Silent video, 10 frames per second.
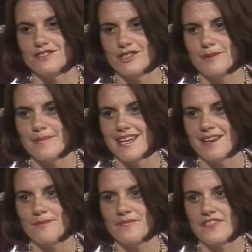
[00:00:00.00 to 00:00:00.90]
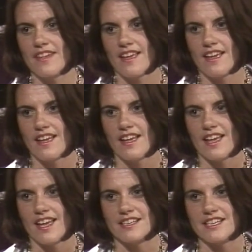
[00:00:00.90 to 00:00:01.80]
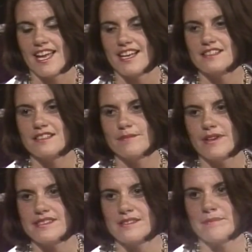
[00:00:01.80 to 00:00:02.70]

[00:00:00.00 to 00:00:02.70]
to me. And I had the most